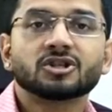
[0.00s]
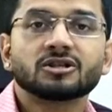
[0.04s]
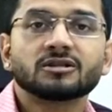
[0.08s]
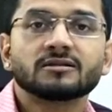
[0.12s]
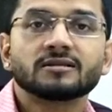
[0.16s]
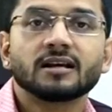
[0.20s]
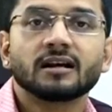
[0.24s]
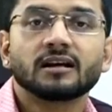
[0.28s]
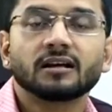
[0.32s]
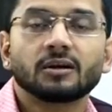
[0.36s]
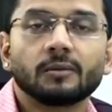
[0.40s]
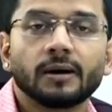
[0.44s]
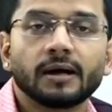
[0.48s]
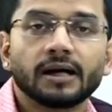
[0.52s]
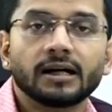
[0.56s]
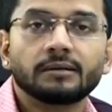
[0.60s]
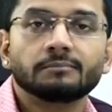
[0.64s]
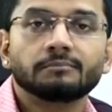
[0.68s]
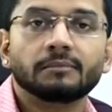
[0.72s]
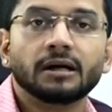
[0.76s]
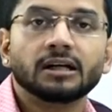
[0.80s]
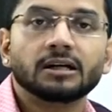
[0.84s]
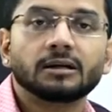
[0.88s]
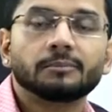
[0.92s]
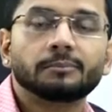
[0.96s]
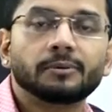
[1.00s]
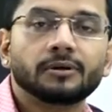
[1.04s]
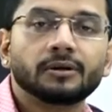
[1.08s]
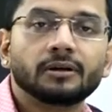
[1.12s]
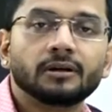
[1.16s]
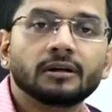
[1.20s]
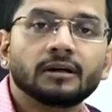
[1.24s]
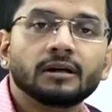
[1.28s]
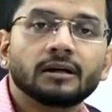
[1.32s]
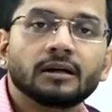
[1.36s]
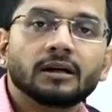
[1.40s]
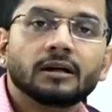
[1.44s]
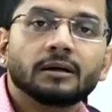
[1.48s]
revisions are required,
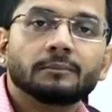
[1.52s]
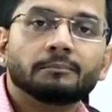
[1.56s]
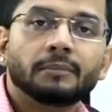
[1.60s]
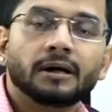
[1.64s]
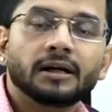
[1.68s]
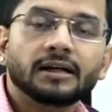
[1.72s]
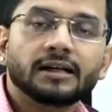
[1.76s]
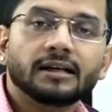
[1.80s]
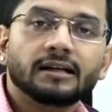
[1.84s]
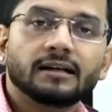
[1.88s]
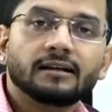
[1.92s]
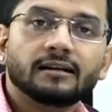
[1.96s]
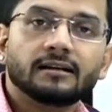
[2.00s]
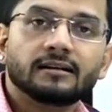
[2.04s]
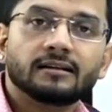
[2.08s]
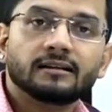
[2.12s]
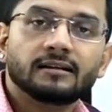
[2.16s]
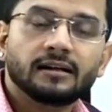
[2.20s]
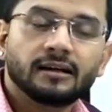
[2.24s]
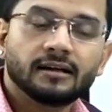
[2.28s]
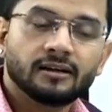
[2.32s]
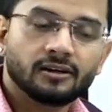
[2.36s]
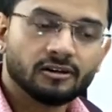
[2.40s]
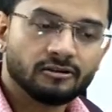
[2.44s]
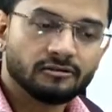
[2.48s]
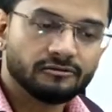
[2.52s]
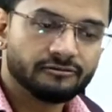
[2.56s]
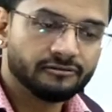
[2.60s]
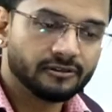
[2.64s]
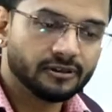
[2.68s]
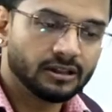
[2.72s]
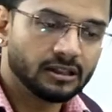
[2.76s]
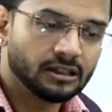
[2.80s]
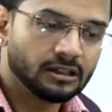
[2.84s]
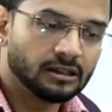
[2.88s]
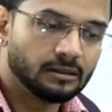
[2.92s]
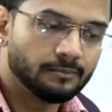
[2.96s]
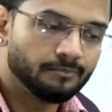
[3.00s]
multi-layer
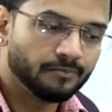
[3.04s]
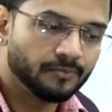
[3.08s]
of